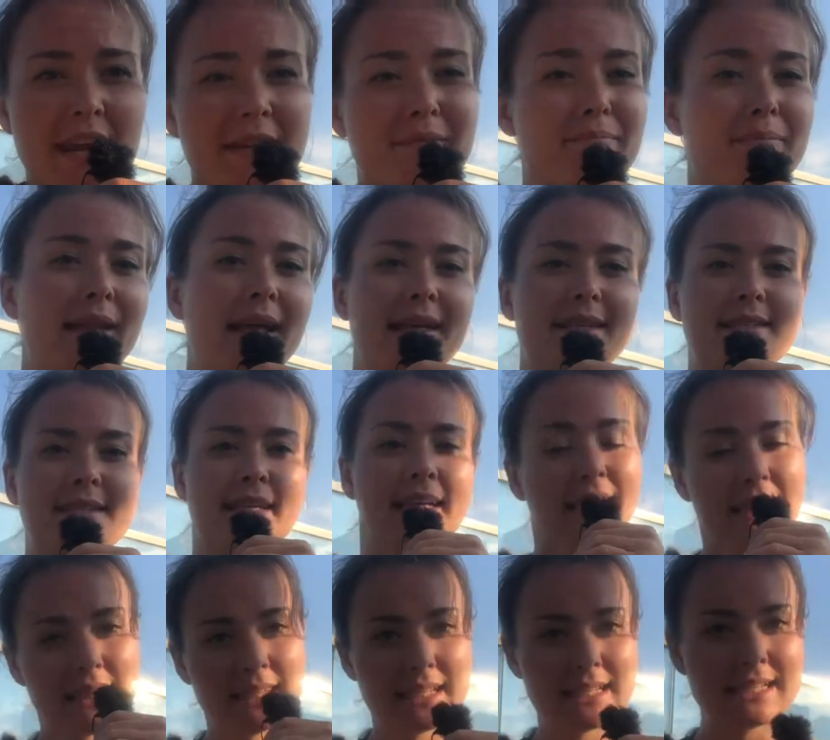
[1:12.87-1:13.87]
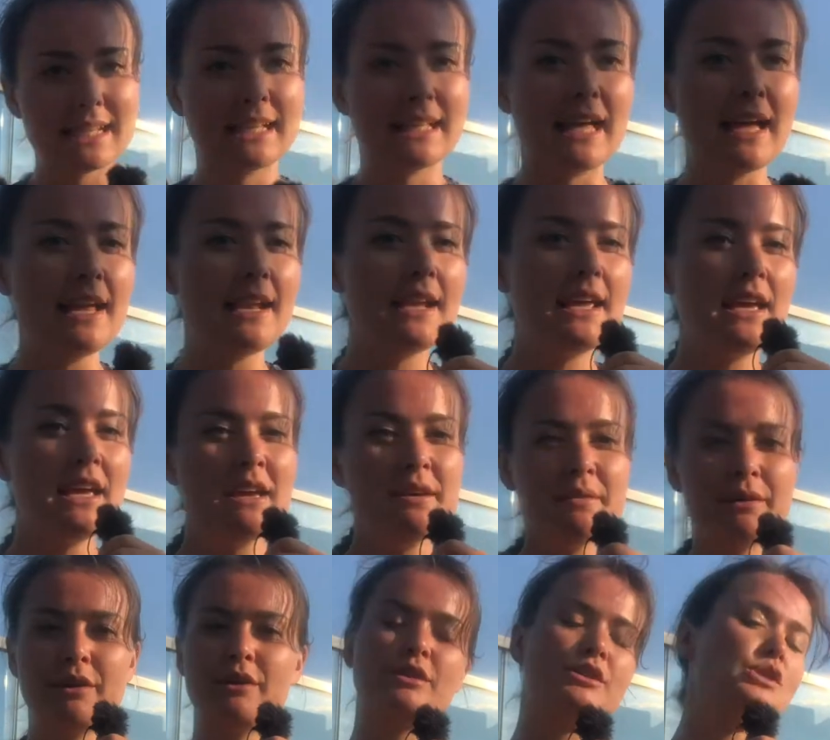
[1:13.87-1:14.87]
and plastic and things like that,
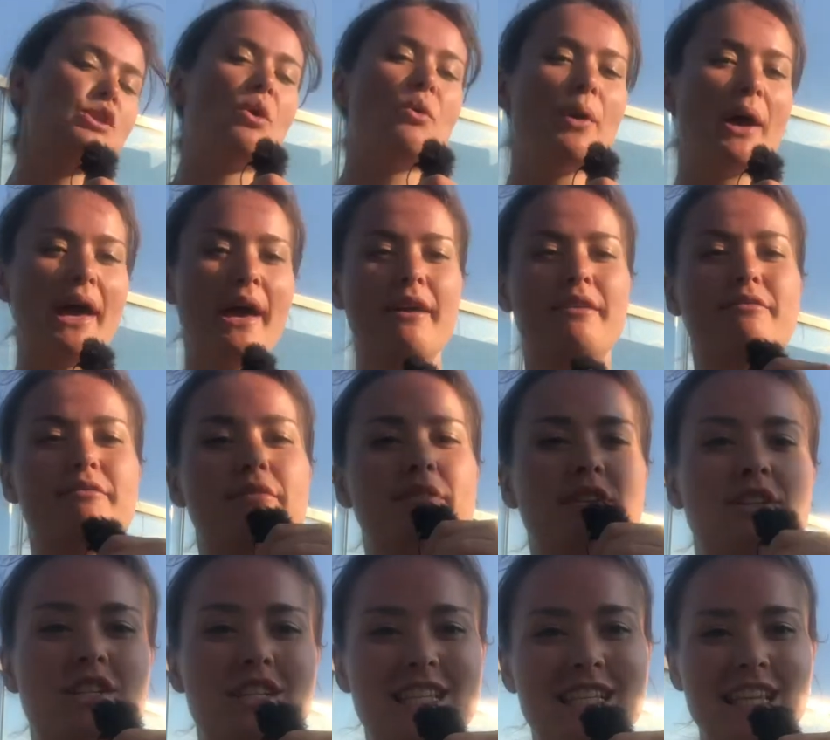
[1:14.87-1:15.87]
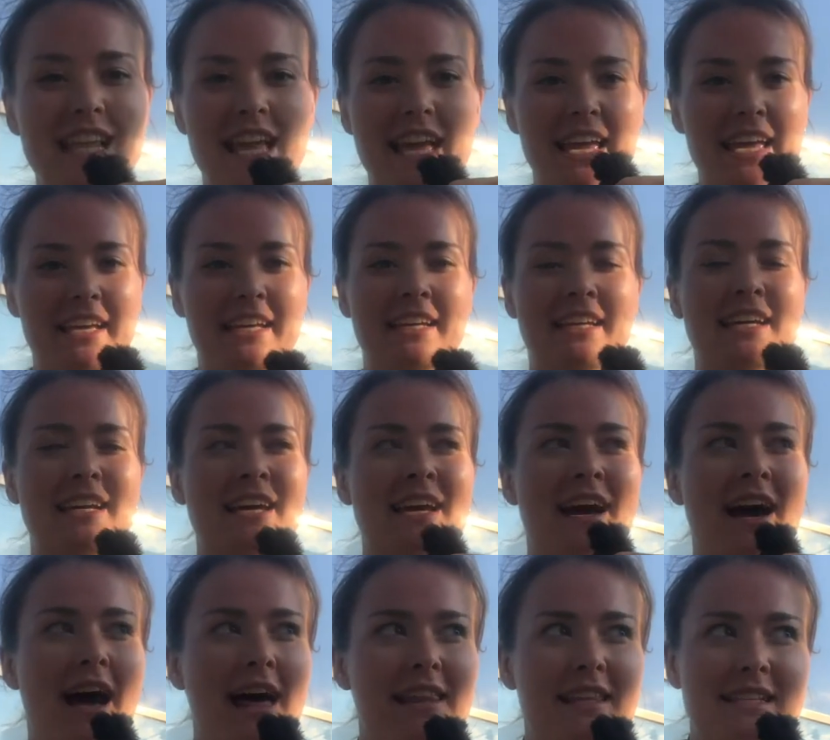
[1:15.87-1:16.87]
because Norway, just like
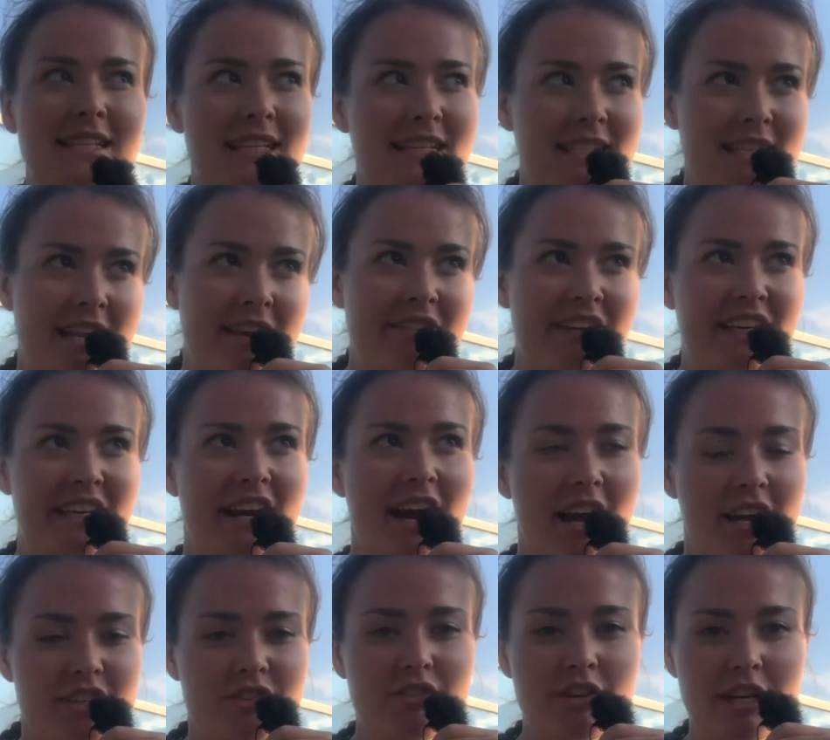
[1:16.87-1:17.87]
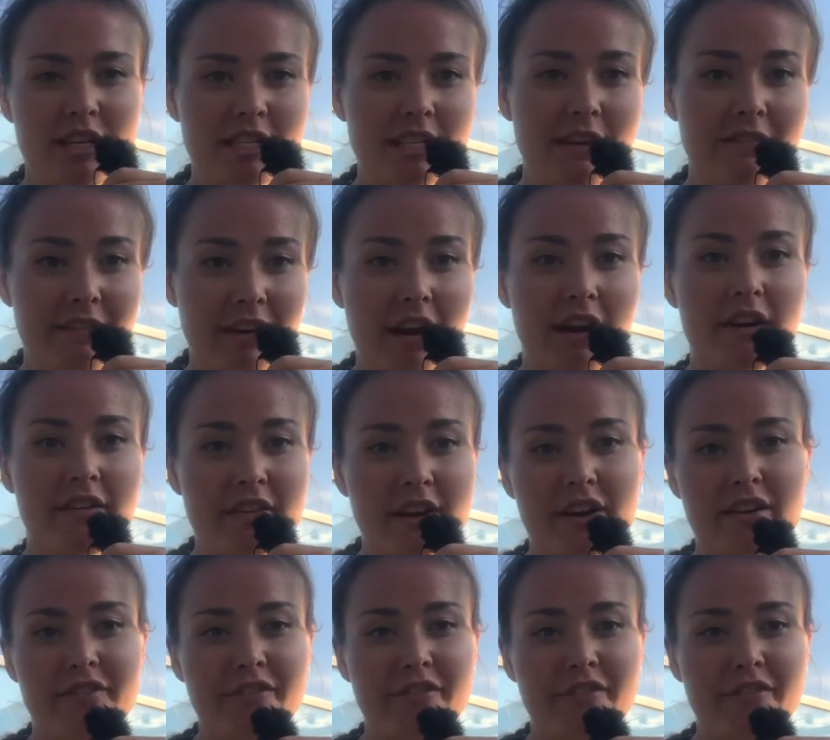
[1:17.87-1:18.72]
other Scandinavian countries, are very, very